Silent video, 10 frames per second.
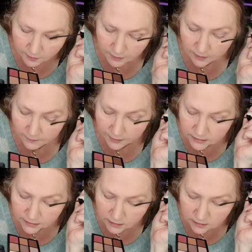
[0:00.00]
And I'm
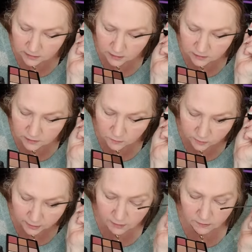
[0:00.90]
basically just going to
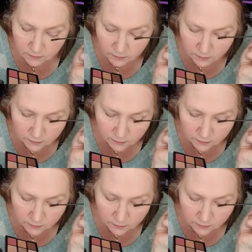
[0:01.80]
wiggle